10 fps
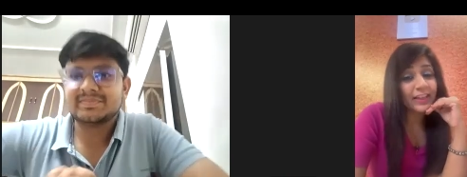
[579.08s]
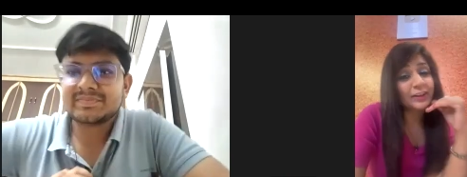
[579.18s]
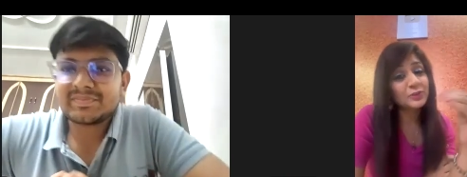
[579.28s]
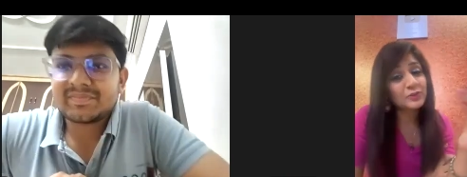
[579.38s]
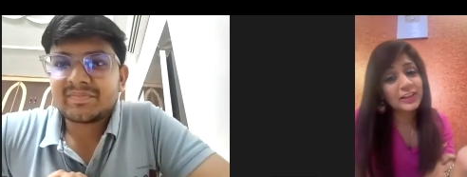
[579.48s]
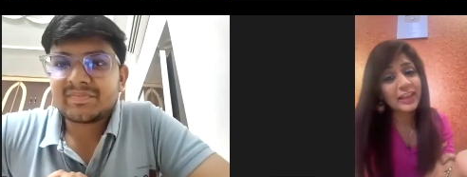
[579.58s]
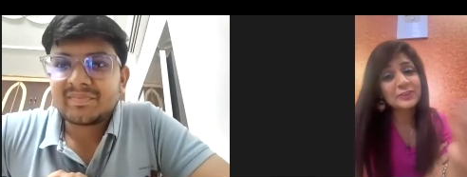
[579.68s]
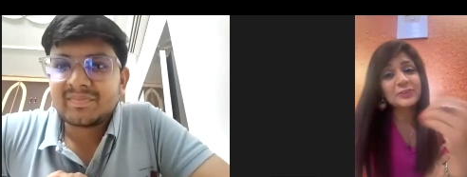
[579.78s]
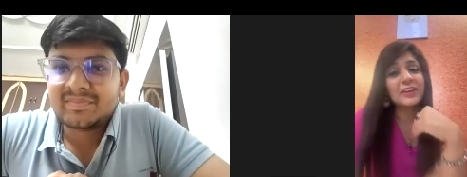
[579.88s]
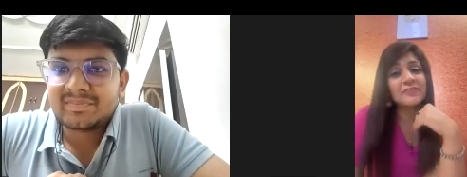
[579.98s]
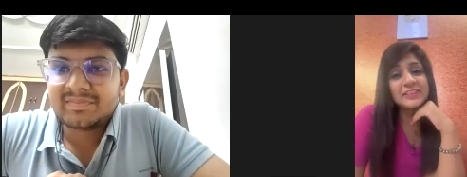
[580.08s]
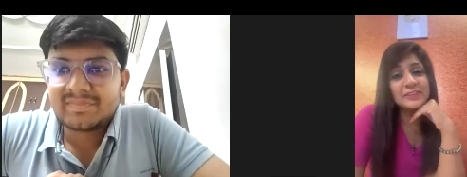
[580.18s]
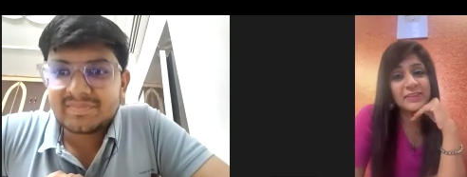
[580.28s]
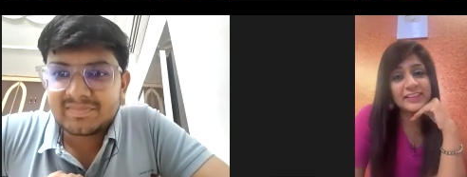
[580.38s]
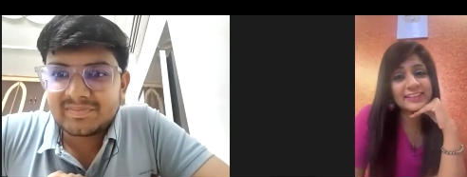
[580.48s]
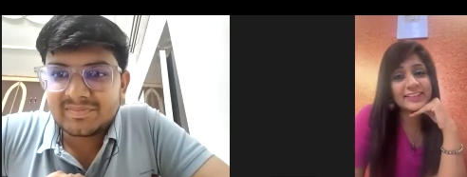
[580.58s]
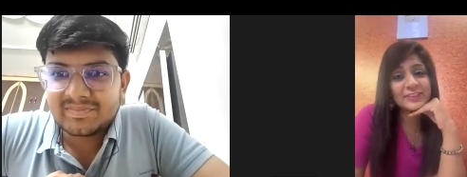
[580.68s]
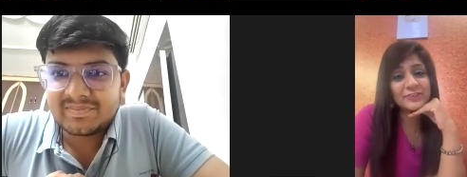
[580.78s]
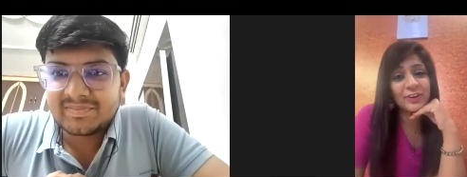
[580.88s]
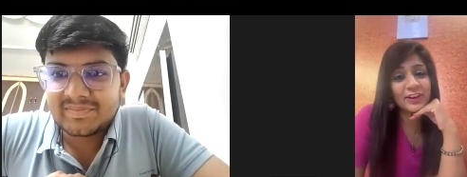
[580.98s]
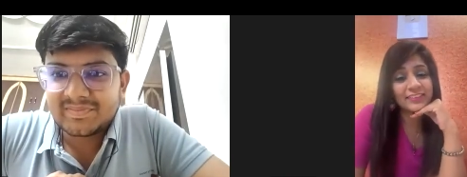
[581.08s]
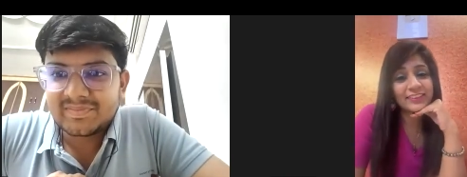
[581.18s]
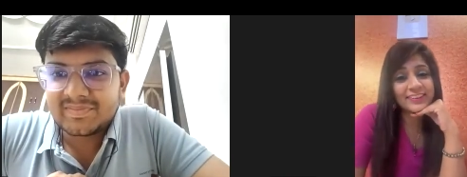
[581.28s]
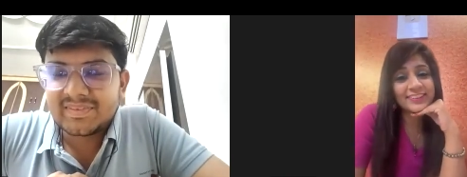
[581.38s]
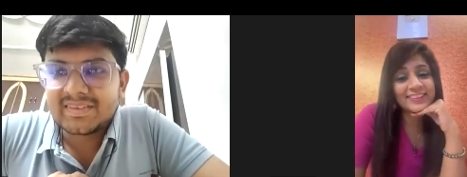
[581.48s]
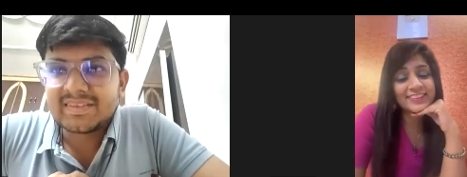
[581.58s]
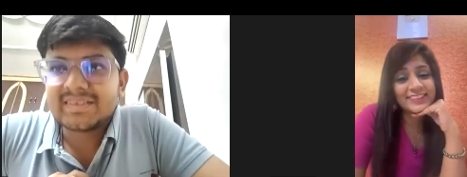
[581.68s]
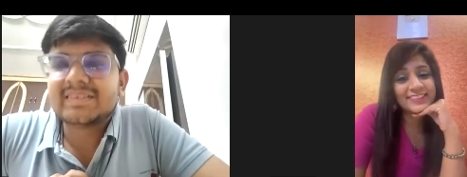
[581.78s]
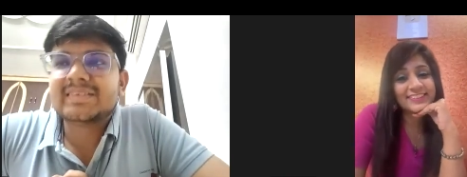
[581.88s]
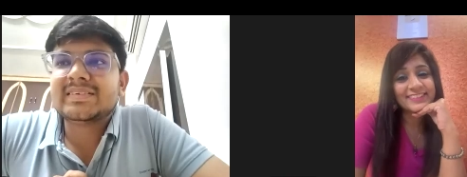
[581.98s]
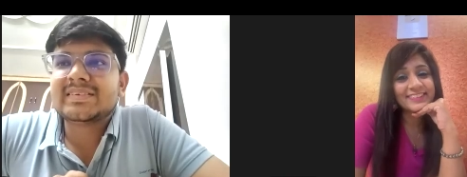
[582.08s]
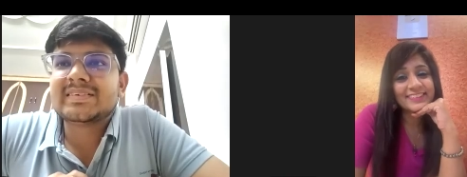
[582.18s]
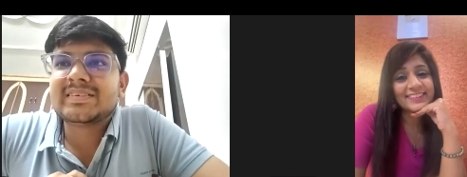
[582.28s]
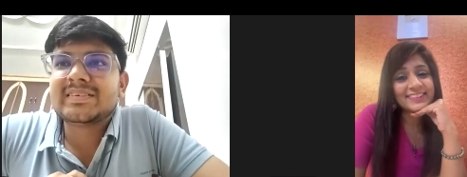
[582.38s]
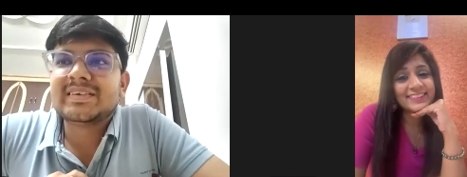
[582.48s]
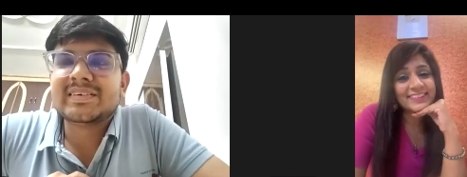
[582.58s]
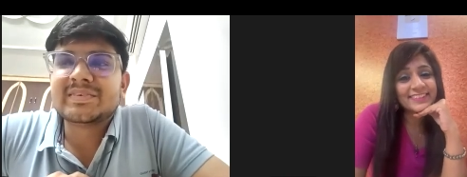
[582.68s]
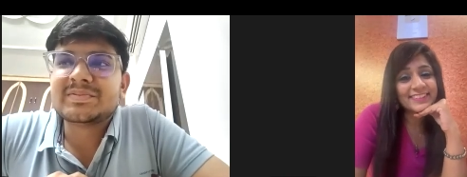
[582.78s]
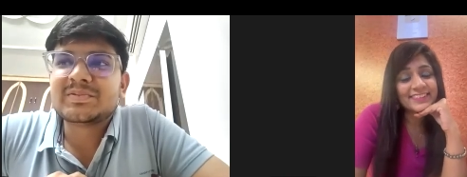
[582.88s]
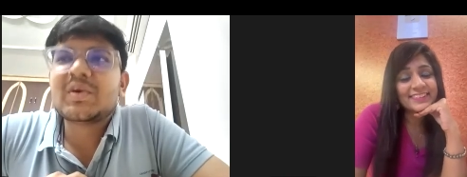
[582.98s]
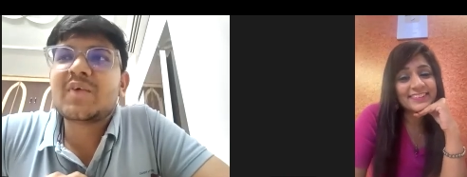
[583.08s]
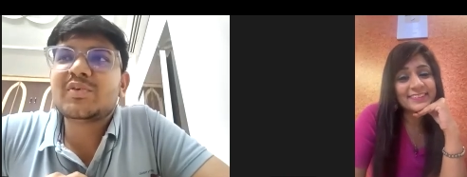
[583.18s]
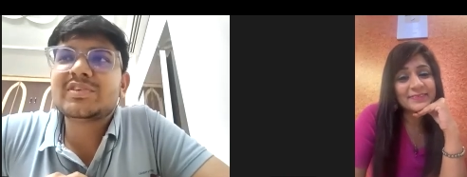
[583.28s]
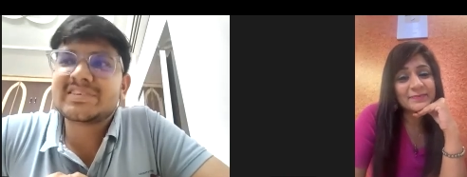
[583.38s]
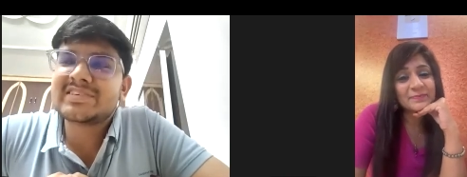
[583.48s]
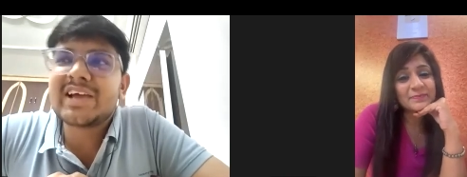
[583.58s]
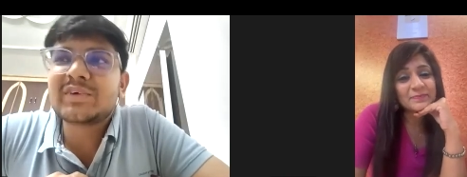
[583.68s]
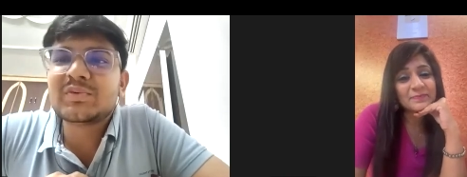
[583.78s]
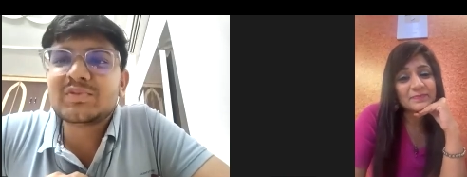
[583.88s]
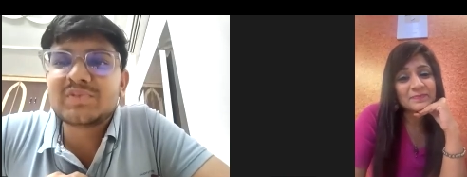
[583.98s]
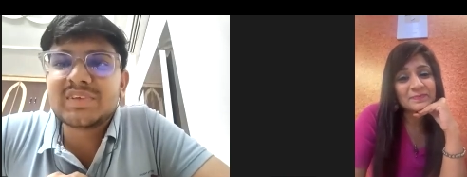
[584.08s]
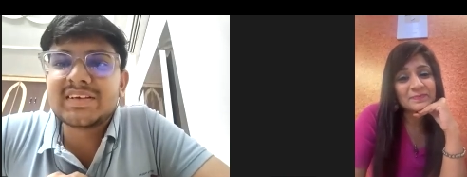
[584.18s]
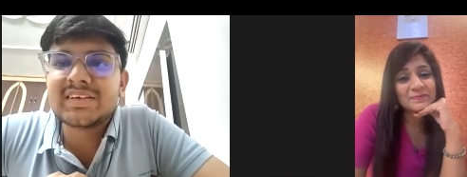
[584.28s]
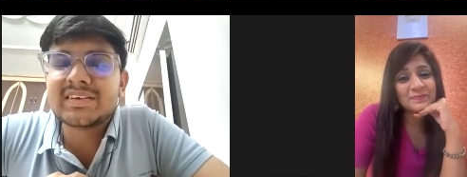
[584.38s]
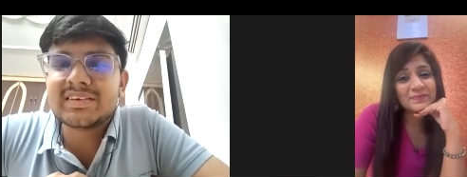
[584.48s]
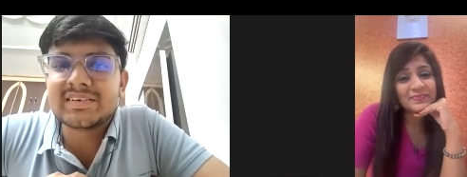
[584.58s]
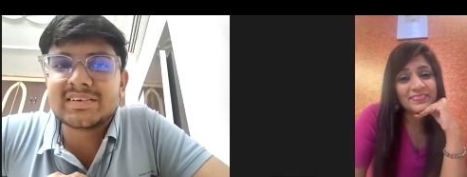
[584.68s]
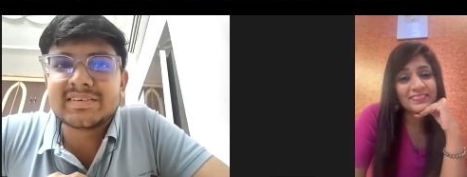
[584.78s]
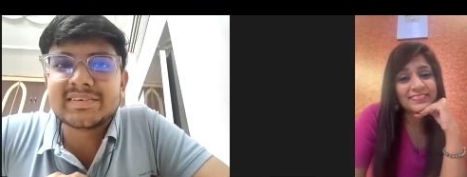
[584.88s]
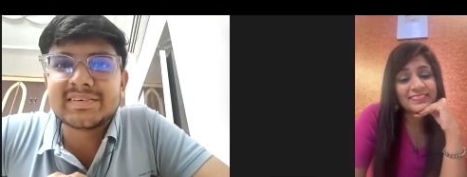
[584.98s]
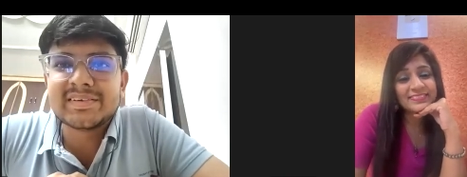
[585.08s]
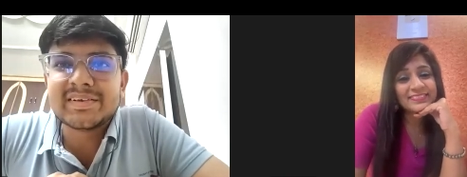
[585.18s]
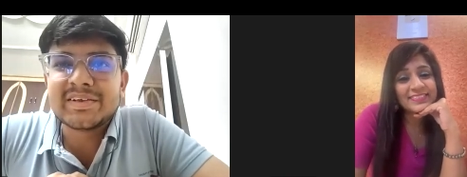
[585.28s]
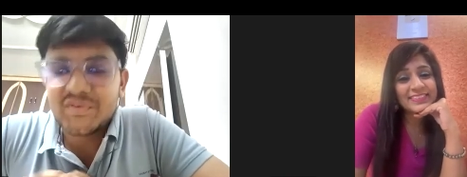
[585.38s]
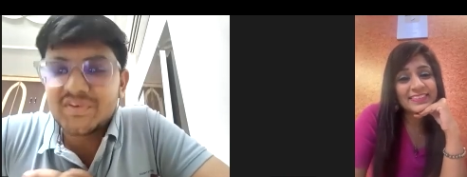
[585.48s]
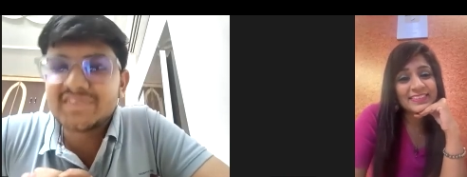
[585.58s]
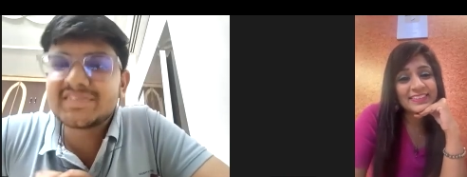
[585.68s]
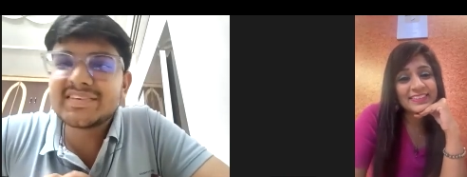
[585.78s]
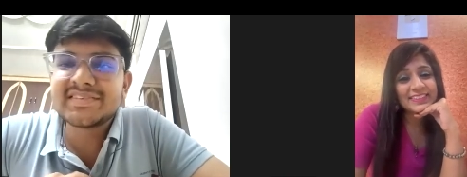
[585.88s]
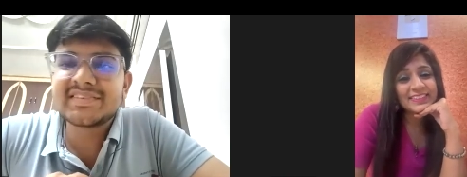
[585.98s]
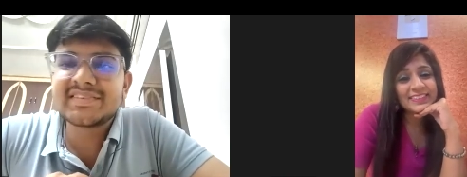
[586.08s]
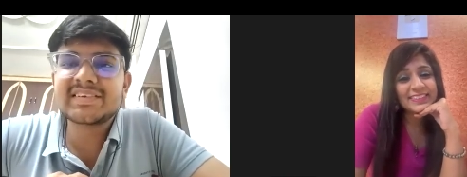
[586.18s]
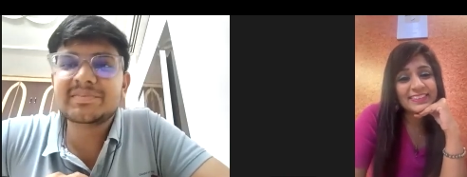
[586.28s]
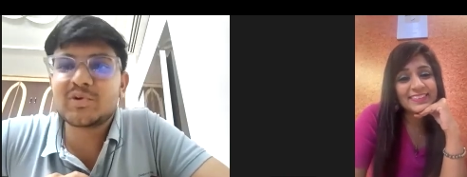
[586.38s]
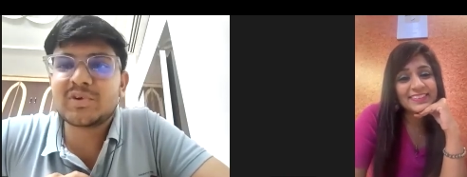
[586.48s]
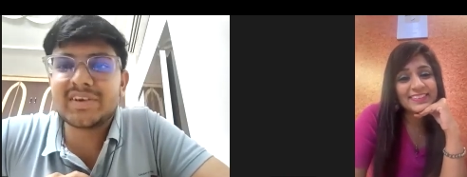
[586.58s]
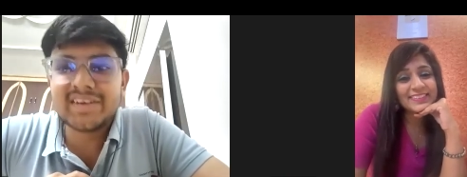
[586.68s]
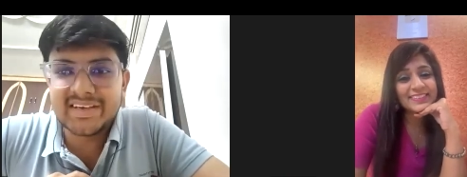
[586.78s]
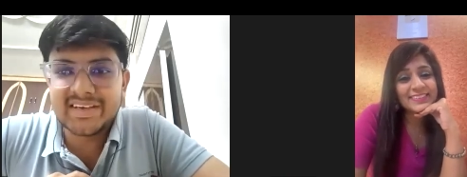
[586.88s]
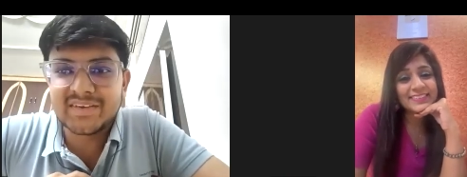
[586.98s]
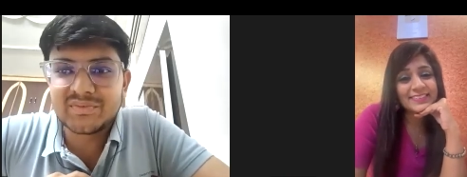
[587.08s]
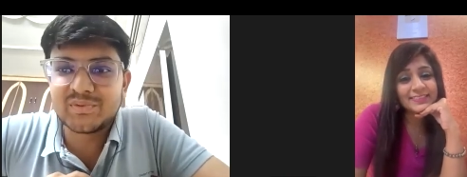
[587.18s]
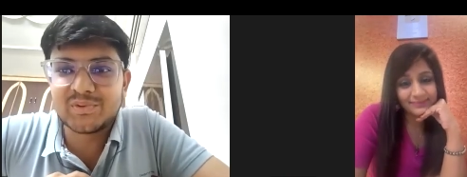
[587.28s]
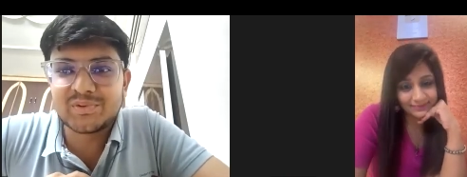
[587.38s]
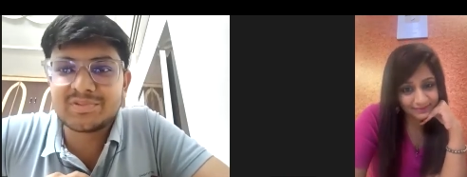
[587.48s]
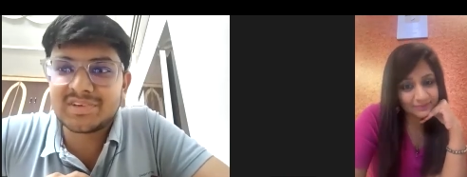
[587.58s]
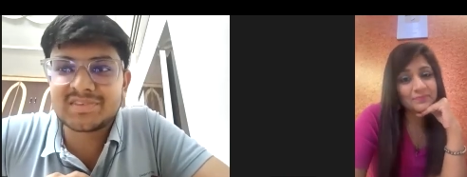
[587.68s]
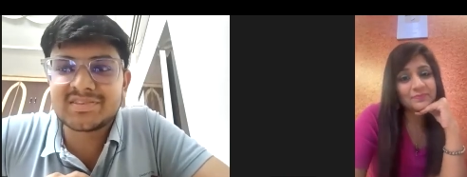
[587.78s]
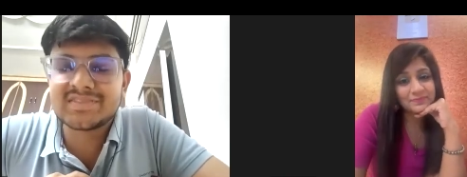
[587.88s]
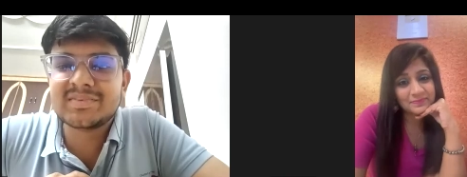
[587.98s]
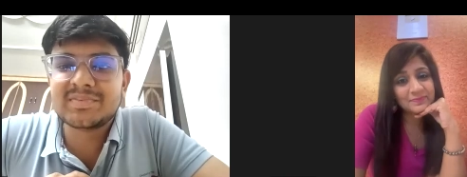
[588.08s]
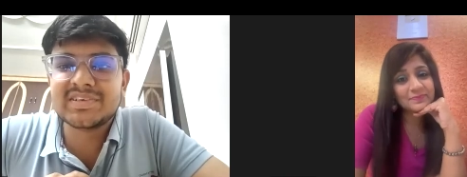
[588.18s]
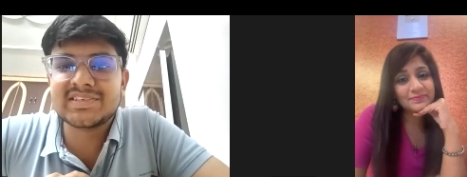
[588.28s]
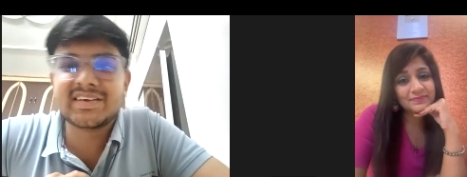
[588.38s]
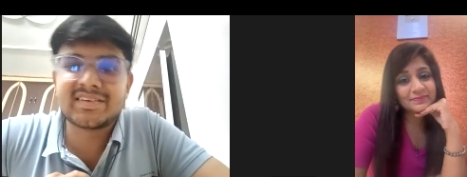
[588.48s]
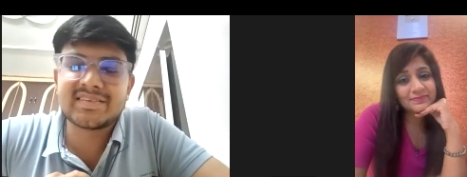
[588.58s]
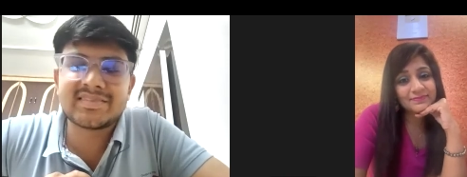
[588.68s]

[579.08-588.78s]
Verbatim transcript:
Speaker 1: that you would like to give as a message for others? Um,
Speaker 2: so I would just like to say uh, revision is the important key for success in P G entrance